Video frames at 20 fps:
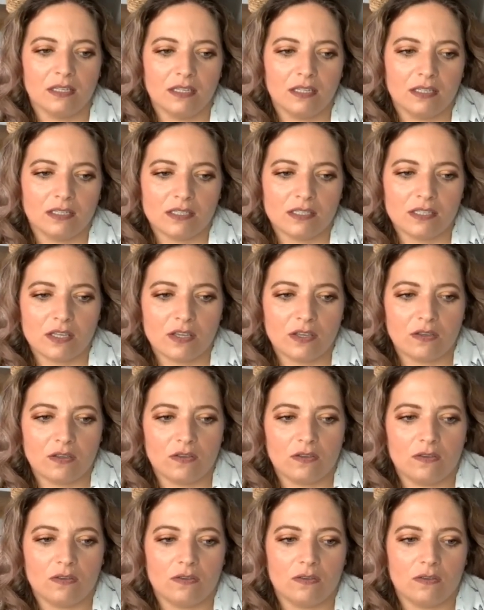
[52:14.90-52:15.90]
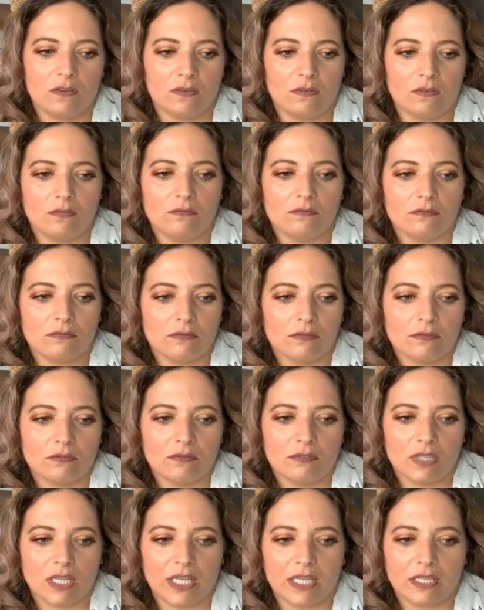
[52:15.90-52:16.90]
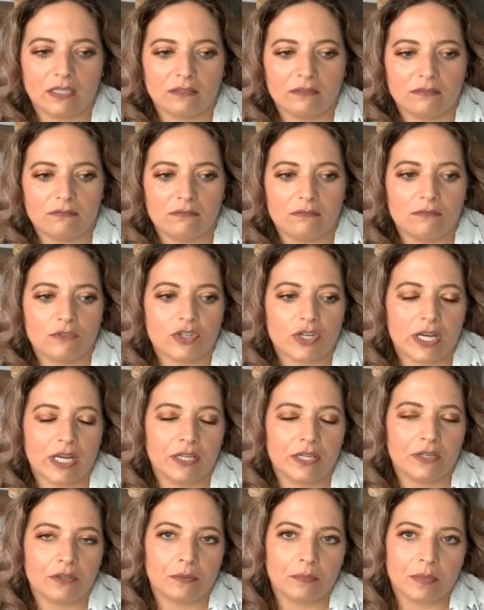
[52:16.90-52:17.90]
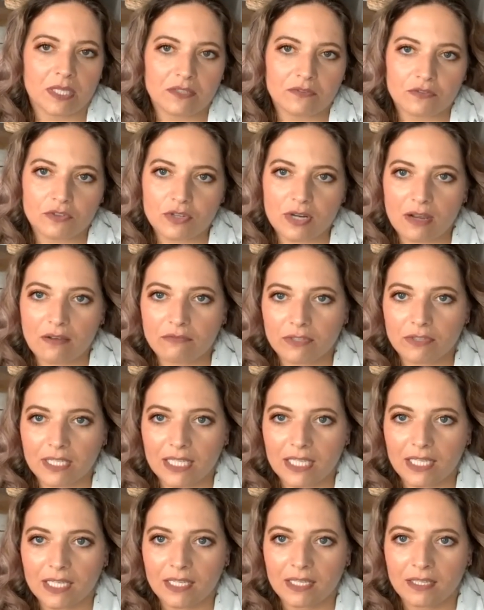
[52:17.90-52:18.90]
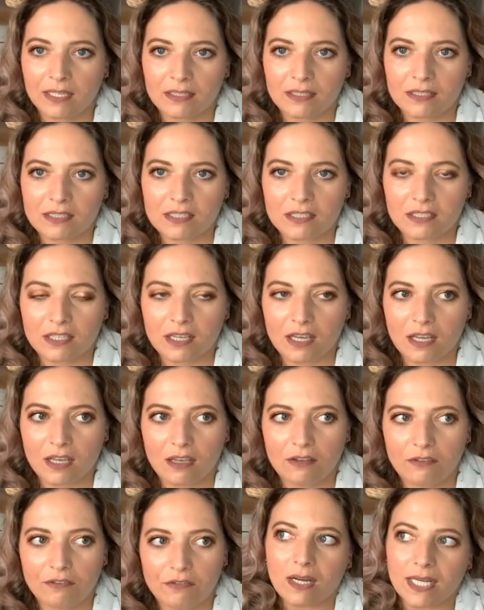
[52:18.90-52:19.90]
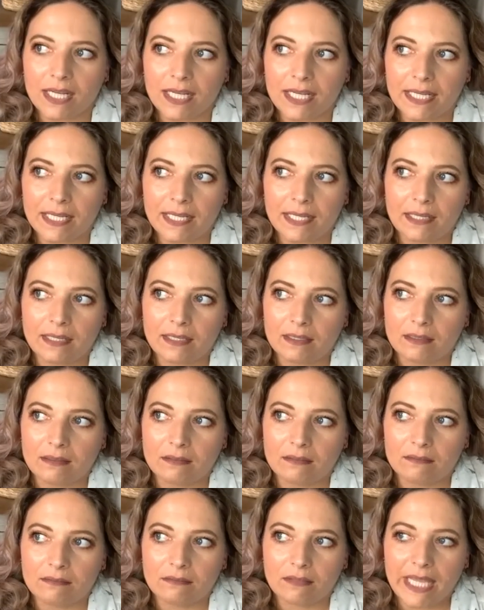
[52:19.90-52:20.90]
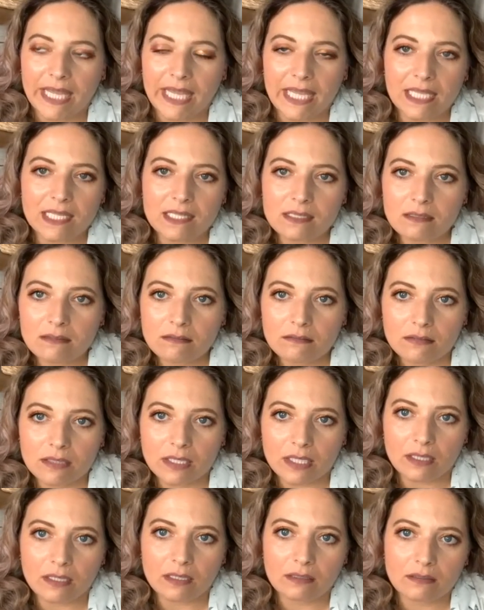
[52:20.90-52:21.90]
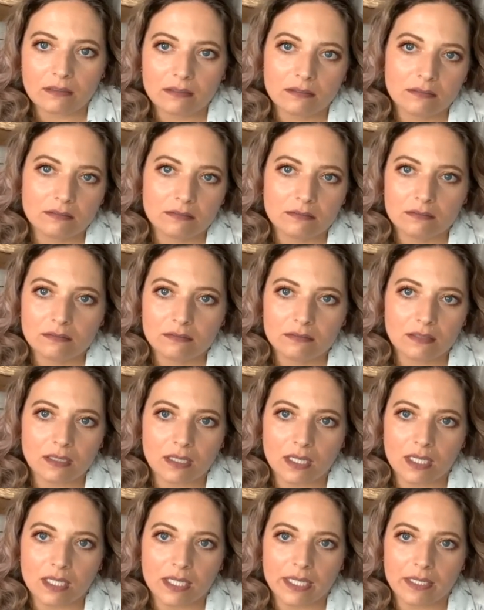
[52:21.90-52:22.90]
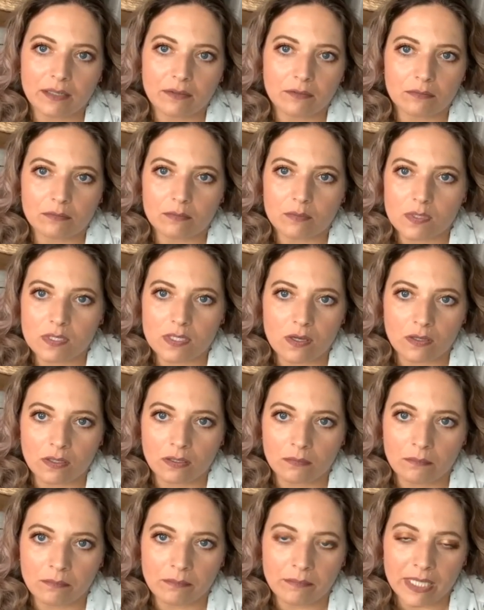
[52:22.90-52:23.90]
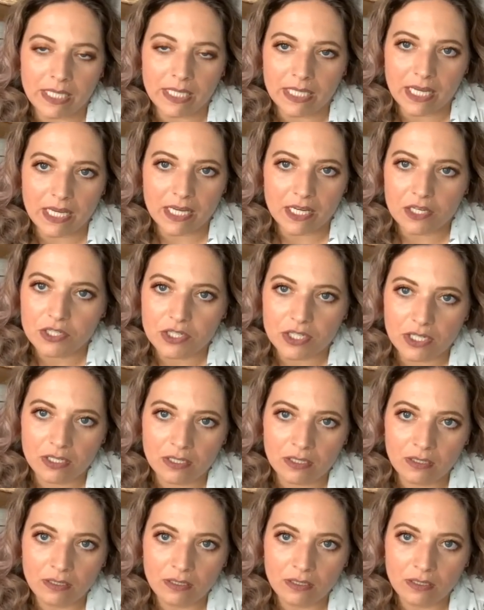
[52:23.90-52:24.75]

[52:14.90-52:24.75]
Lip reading: to like try and do a bit of traveling and stuff. I hid that I was on medication,